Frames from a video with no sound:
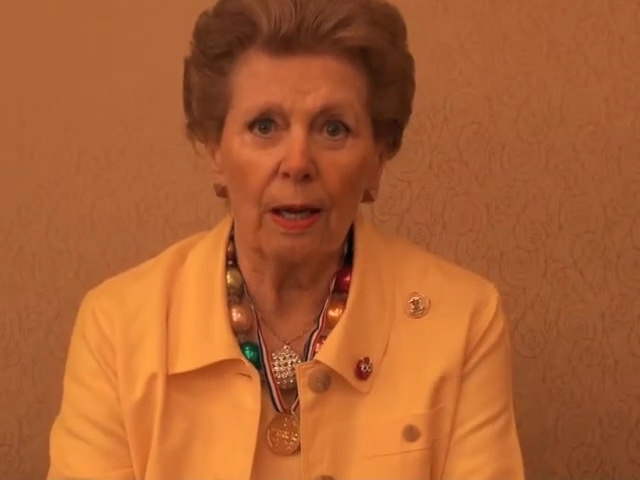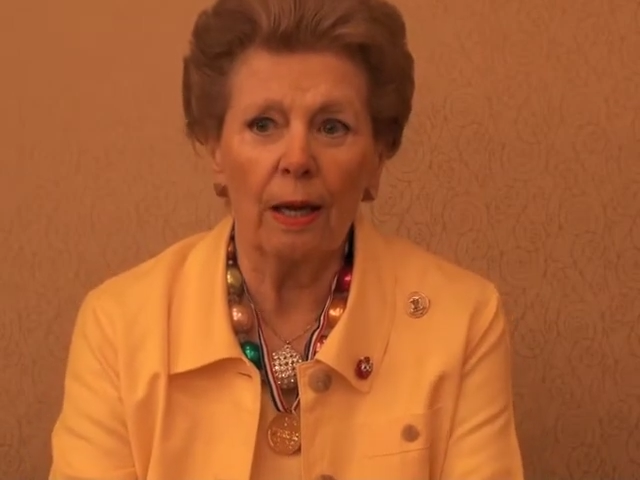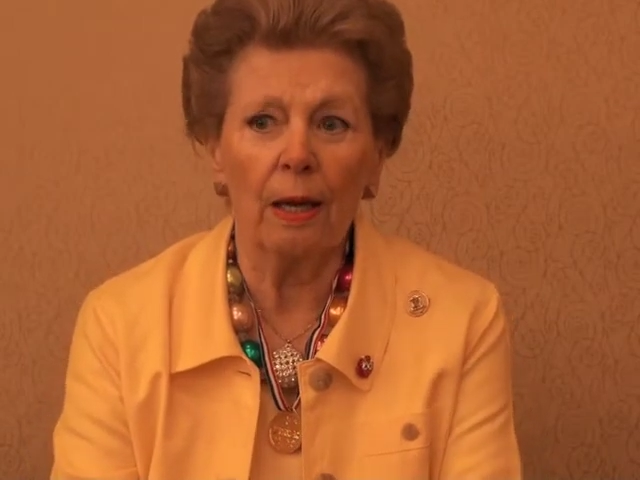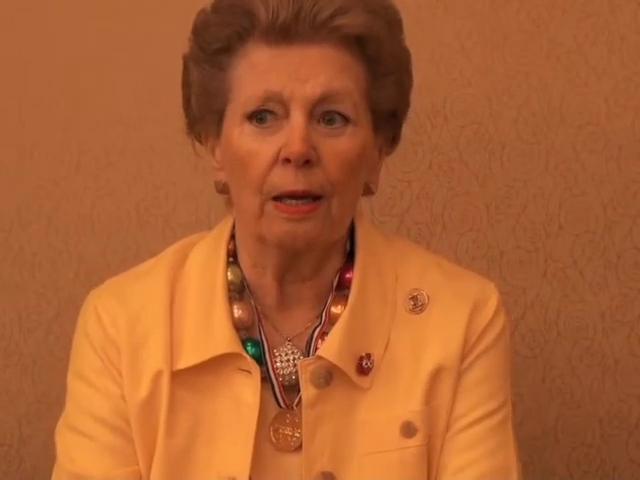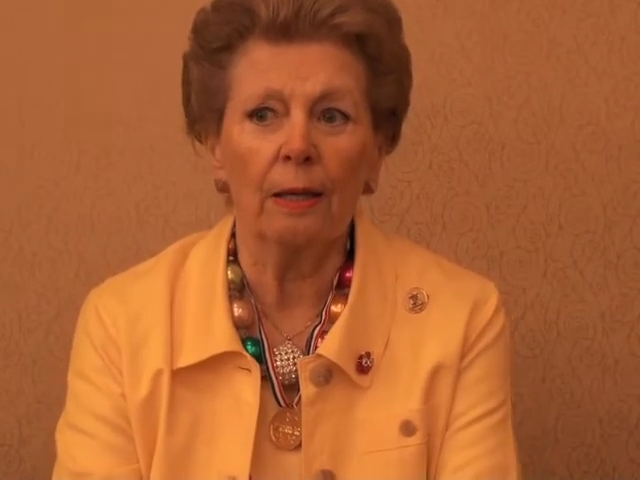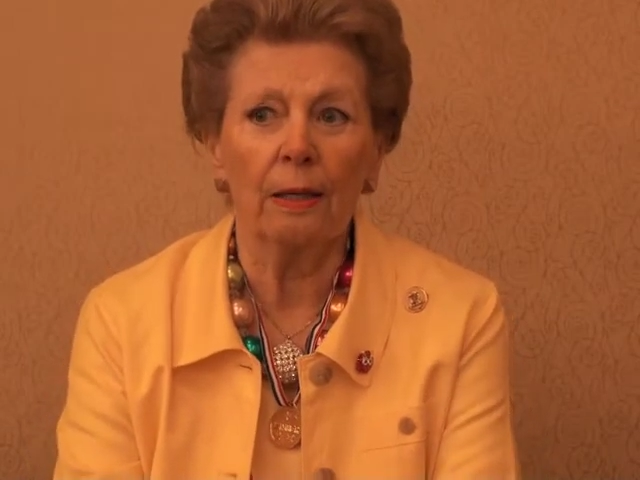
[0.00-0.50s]

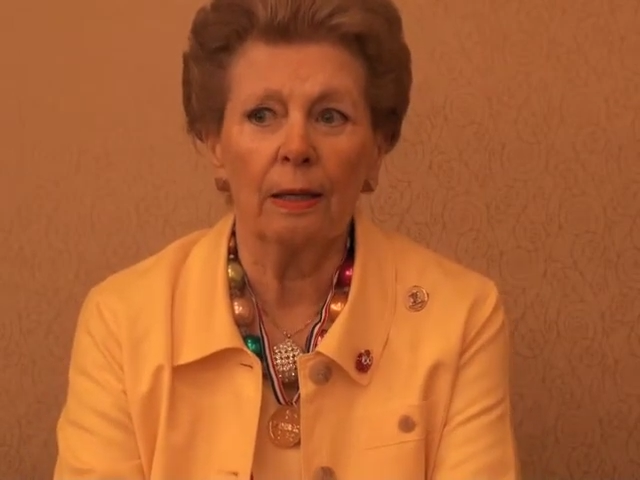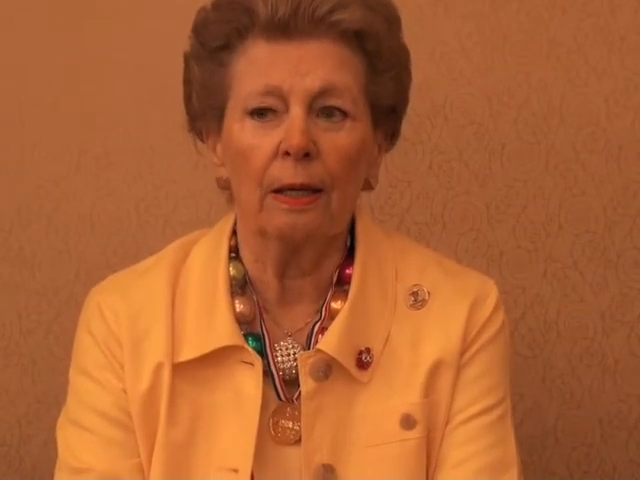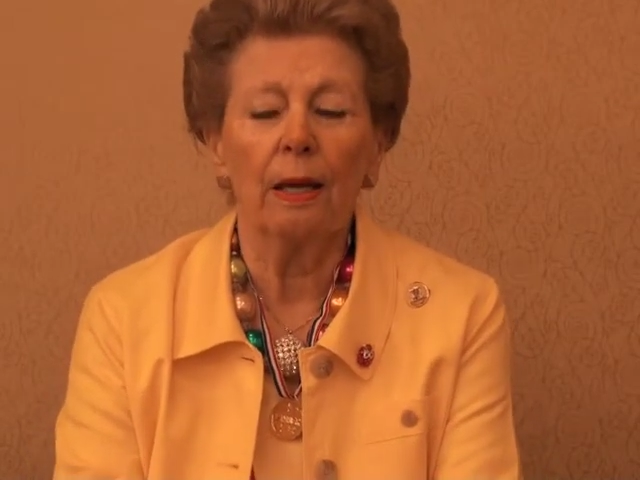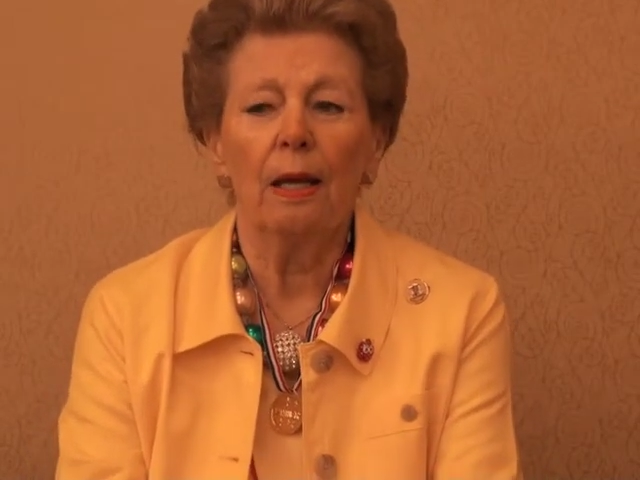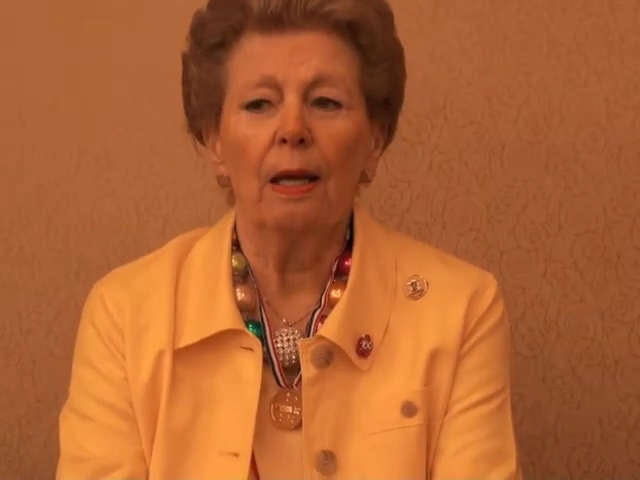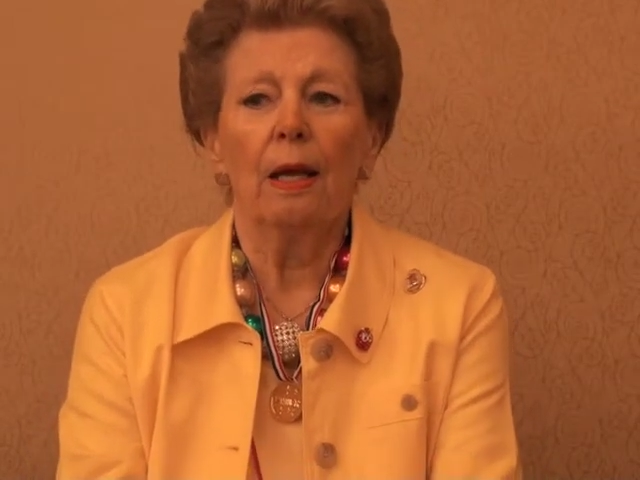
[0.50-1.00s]
And
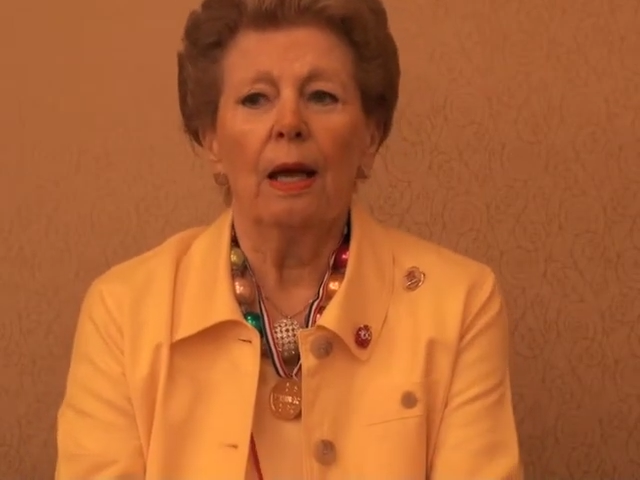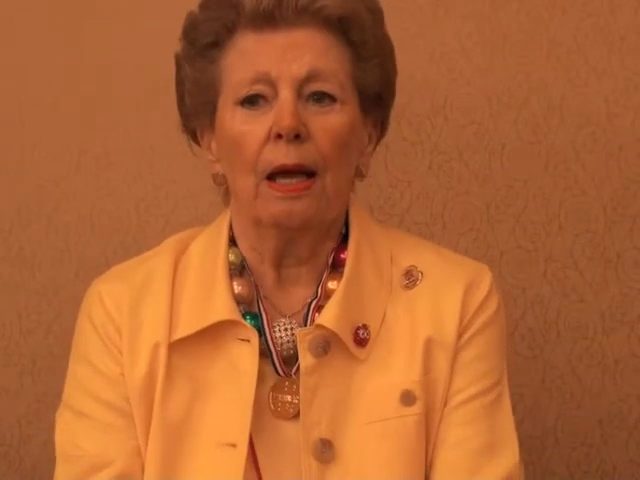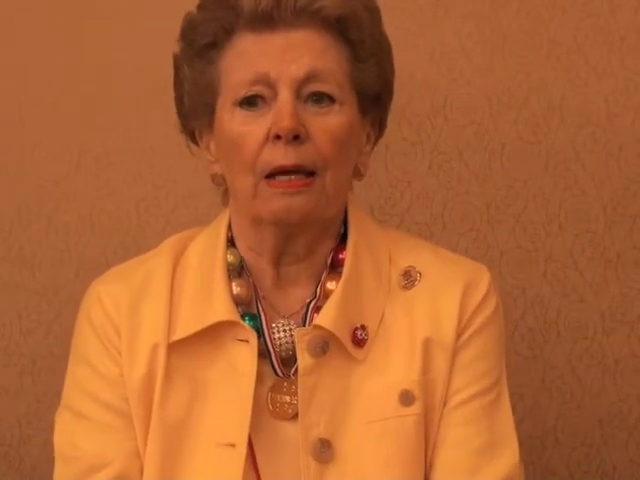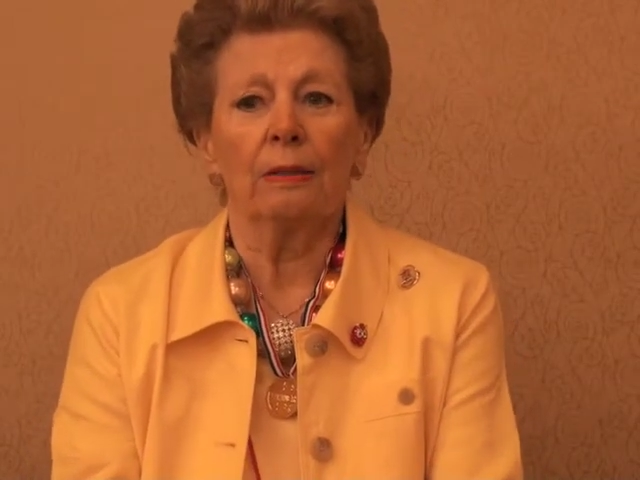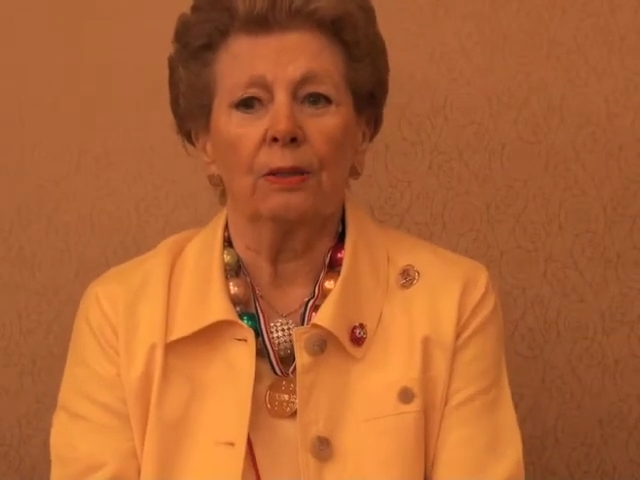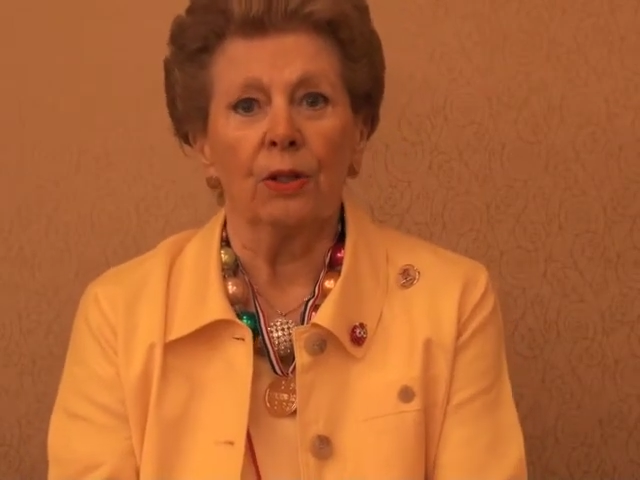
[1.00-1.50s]

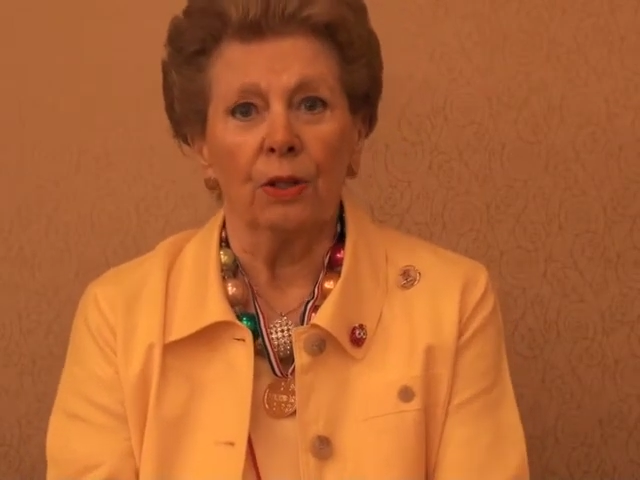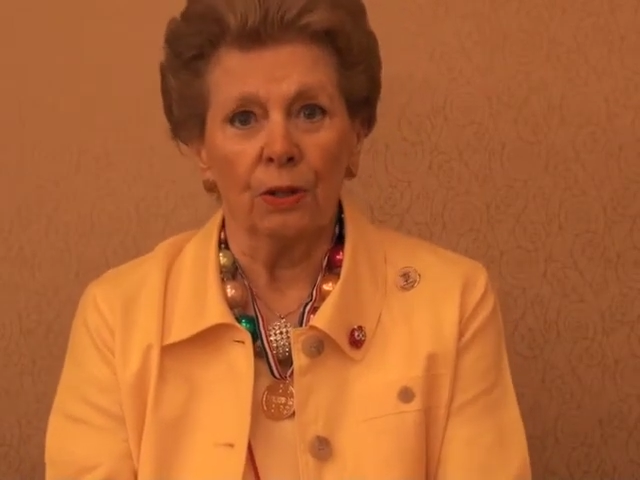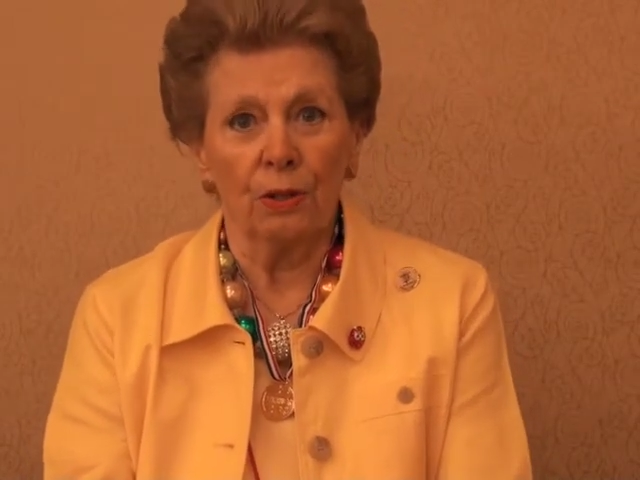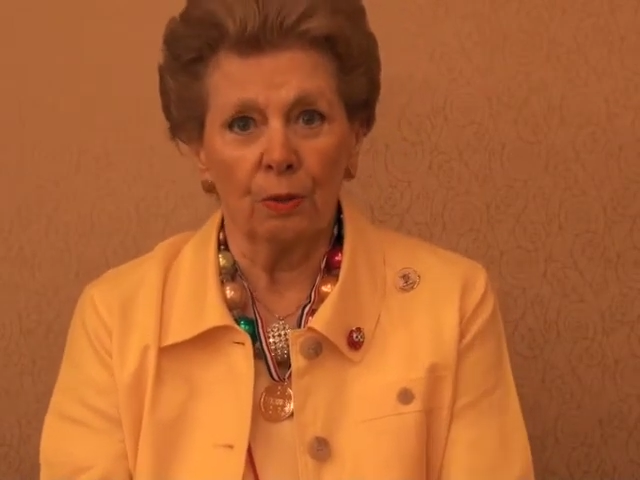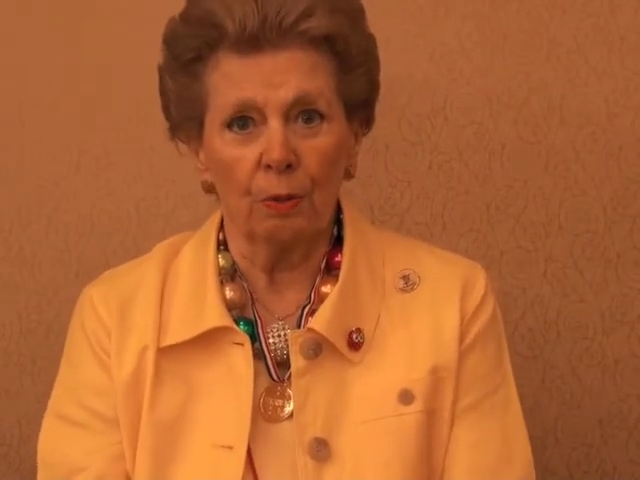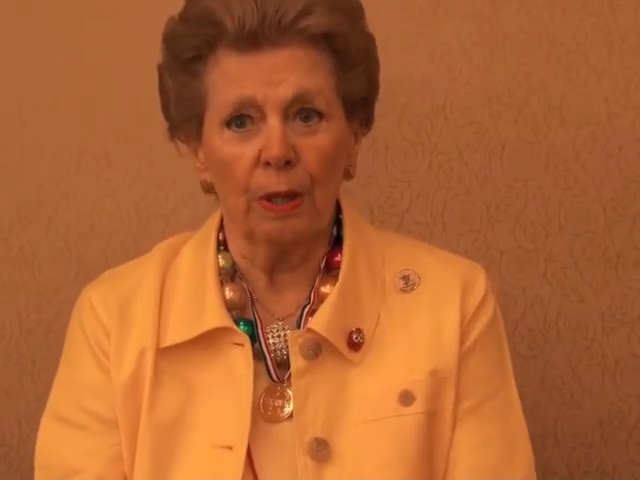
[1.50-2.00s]
as the
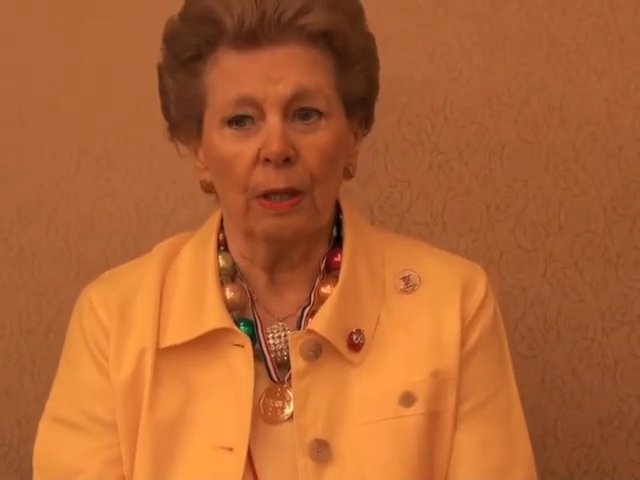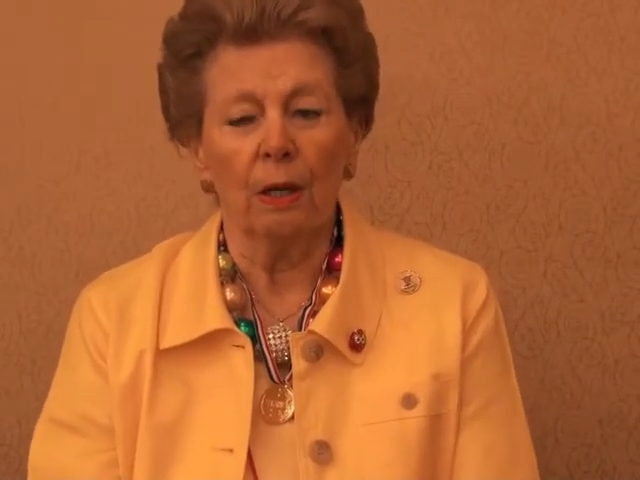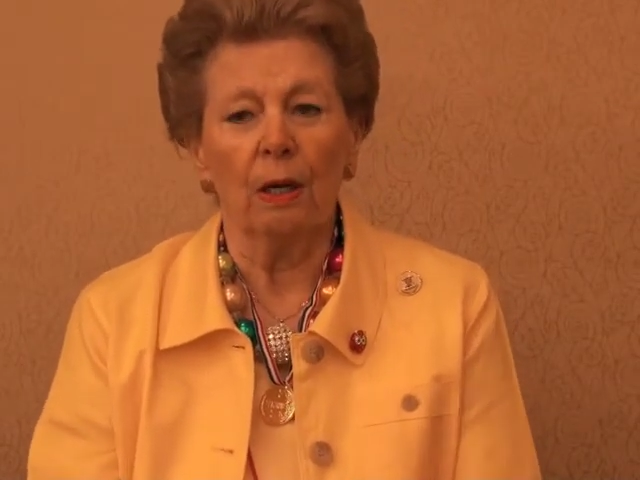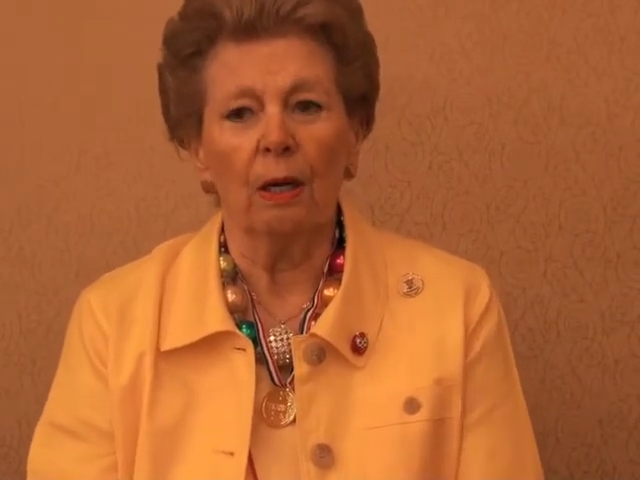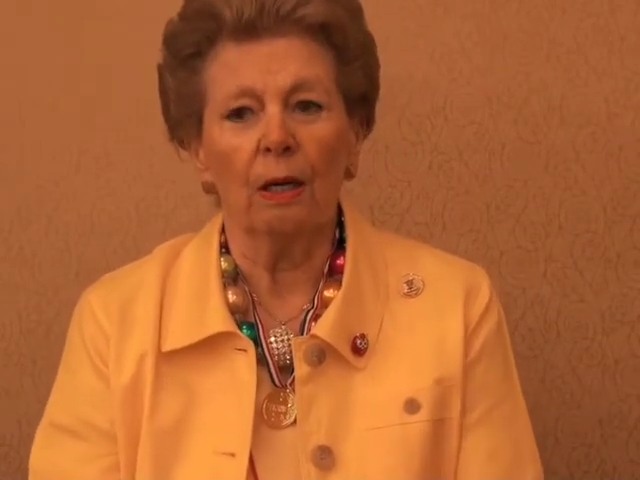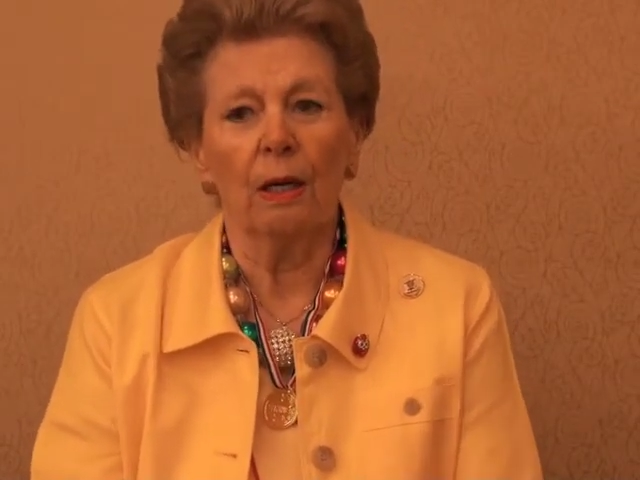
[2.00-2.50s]
years went
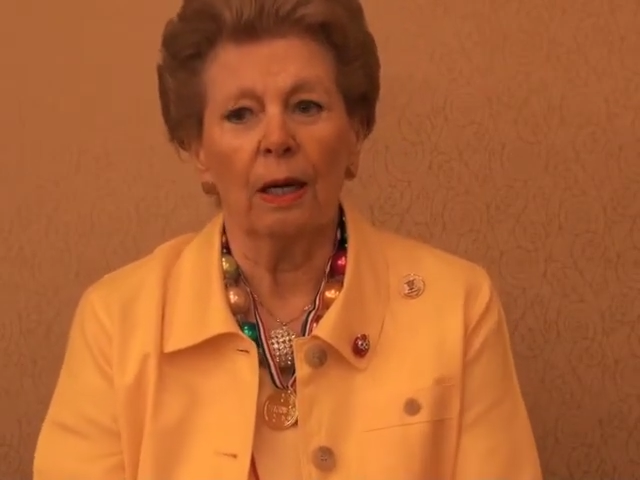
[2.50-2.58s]
on,